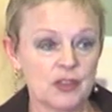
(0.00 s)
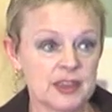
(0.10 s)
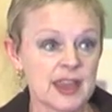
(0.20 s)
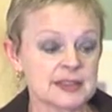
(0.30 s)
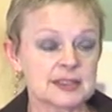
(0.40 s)

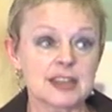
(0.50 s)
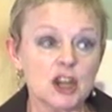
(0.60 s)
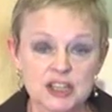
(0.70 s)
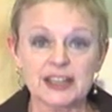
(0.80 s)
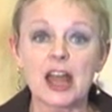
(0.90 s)
yes,
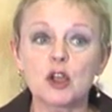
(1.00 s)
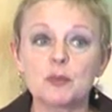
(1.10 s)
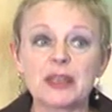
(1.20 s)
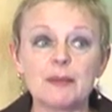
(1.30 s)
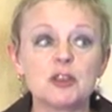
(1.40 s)
certainly how
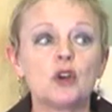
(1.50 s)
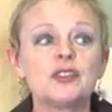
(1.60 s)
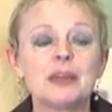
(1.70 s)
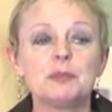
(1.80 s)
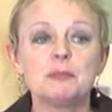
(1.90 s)
can we get
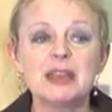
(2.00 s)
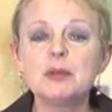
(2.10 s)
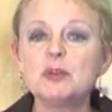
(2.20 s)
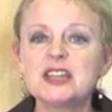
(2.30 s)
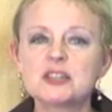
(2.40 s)
beyond that, but
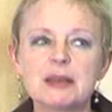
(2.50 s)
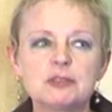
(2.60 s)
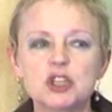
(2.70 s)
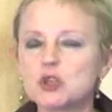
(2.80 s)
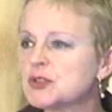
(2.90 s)
maybe we need to be
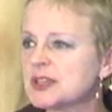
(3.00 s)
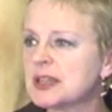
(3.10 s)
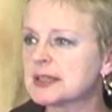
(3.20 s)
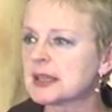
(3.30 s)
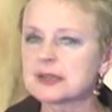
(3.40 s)
able to use
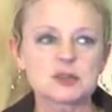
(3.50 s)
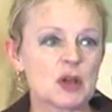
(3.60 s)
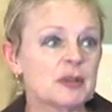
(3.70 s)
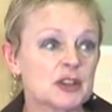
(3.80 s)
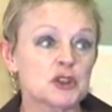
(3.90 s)
these things as
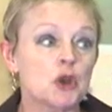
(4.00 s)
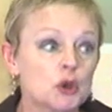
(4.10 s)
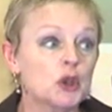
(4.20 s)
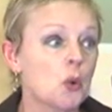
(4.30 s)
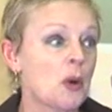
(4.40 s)
well, because they're not
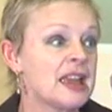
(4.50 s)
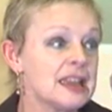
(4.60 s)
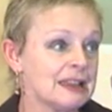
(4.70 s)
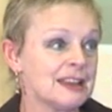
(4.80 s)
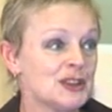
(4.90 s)
going to go
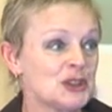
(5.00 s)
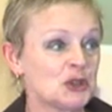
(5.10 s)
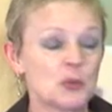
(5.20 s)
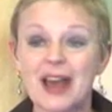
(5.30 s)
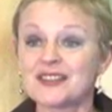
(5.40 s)
away.
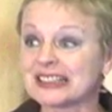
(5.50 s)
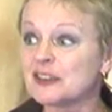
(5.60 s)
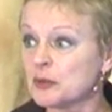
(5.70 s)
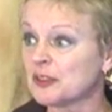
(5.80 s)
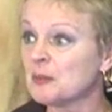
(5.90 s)
We have to
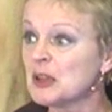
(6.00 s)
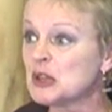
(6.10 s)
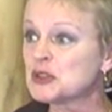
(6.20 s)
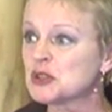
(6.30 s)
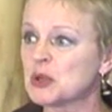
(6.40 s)
live with them.
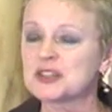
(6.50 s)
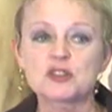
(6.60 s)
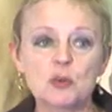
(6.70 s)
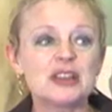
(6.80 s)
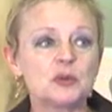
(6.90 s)
So is
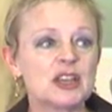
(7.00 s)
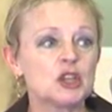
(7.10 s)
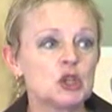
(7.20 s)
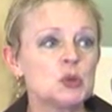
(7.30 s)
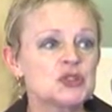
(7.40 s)
there a way that we
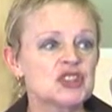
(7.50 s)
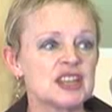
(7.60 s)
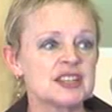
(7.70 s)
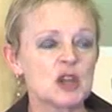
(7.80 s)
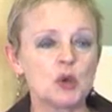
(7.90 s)
can use
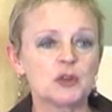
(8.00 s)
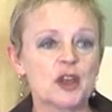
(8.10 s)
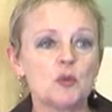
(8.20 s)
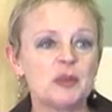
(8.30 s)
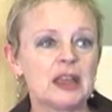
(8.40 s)
these
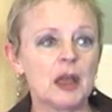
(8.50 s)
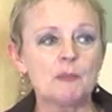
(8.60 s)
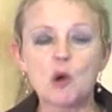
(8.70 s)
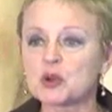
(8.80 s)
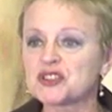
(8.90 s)
without being
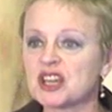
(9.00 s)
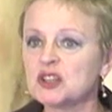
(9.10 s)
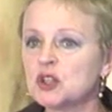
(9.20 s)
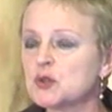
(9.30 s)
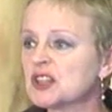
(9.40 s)
boxed
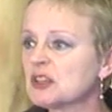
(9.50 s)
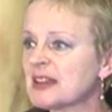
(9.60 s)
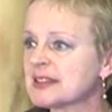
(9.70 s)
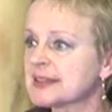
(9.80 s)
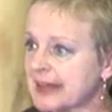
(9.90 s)
in, using them
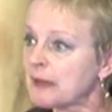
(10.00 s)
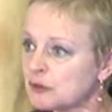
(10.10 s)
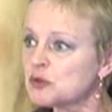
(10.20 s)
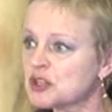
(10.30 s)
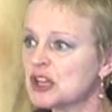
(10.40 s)
as a
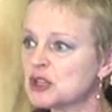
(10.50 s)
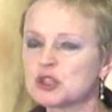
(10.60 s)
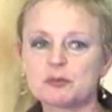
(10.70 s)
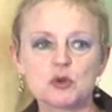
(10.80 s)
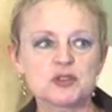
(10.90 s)
scaffold to
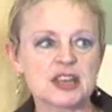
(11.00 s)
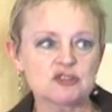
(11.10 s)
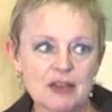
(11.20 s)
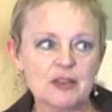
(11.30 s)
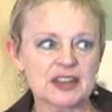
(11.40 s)
the process
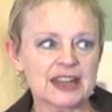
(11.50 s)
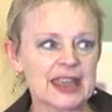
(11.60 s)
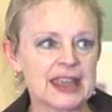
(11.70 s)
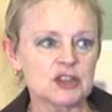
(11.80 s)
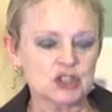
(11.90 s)
rather than a
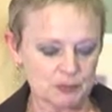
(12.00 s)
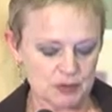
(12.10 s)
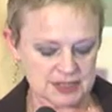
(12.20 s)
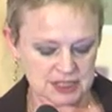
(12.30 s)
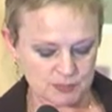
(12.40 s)
cage and a
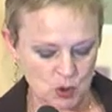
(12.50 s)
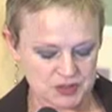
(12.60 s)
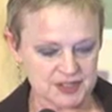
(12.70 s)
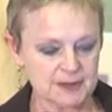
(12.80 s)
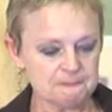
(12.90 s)
prison to
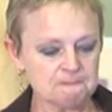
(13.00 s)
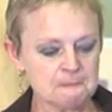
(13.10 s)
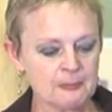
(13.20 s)
box us in?